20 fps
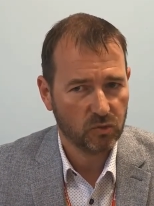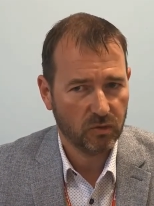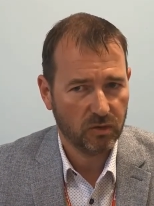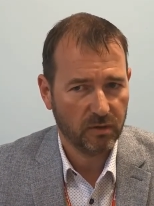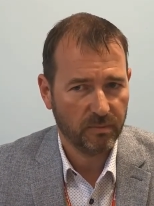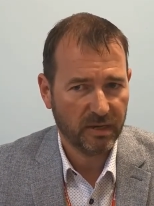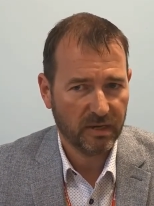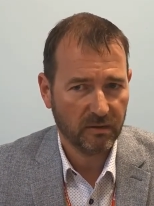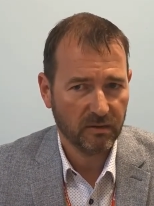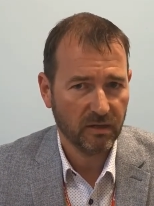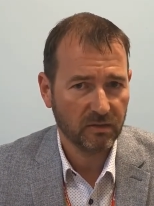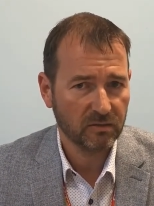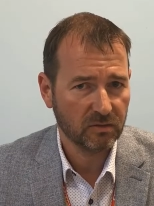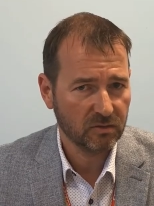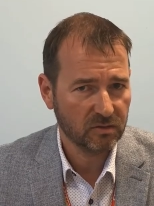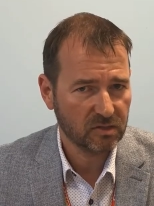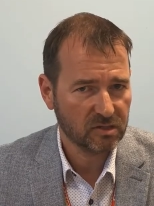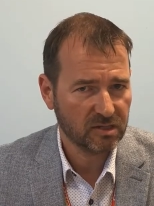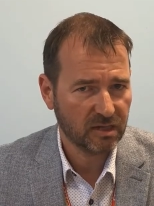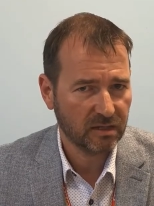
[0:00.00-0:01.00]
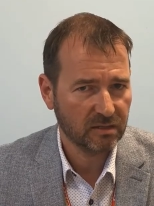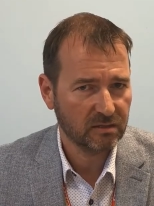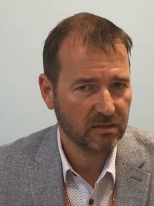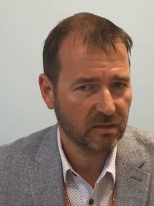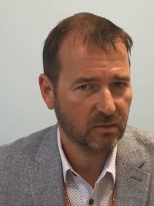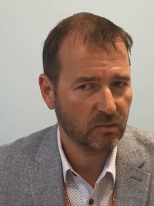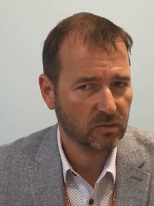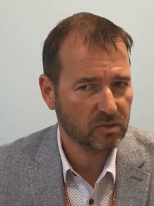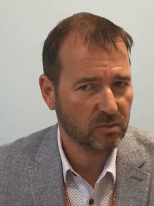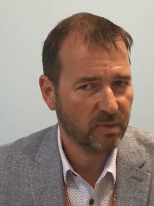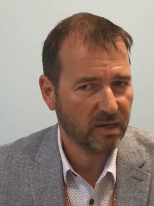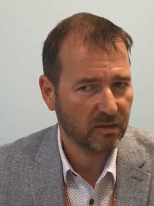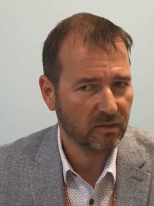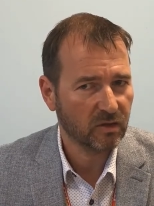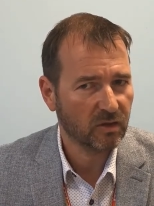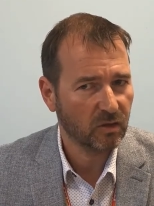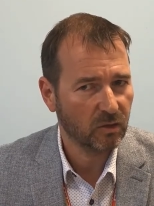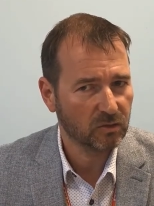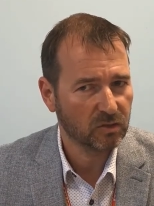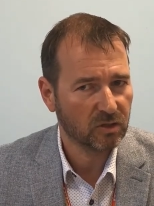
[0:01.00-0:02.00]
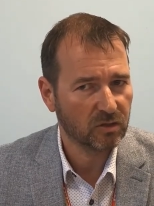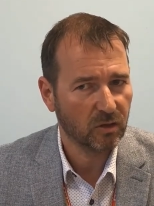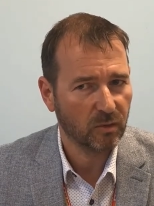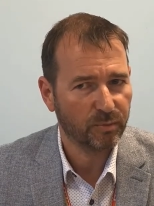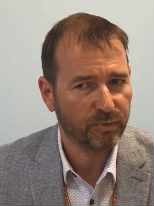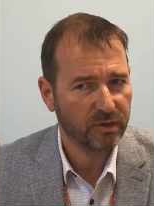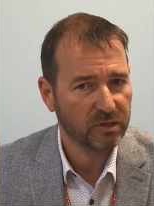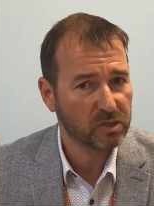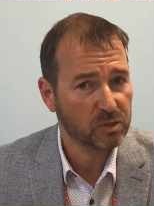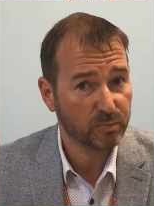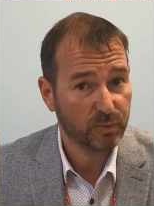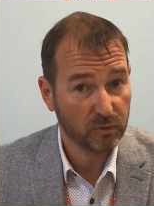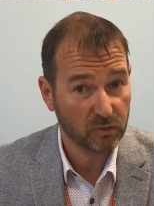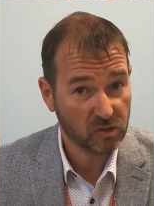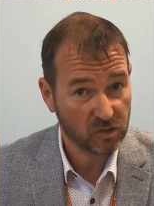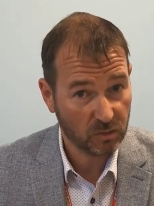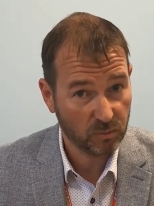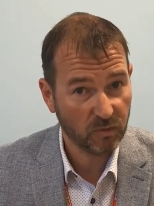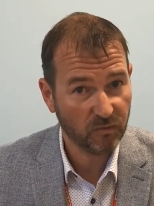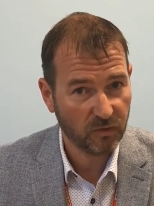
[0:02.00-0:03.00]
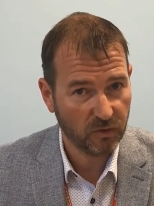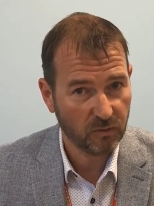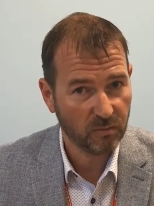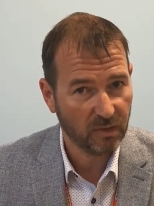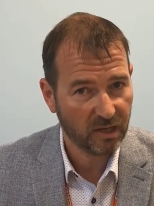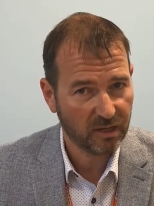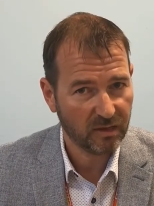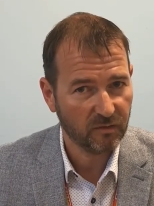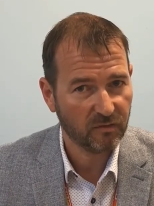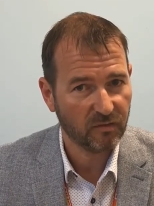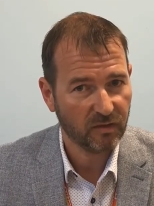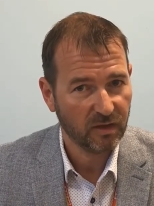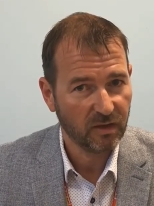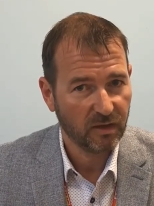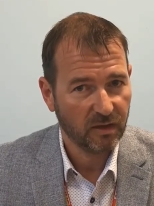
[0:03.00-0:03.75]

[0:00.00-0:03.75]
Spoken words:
were about and understanding was about the Caldicott principles. Some of you may have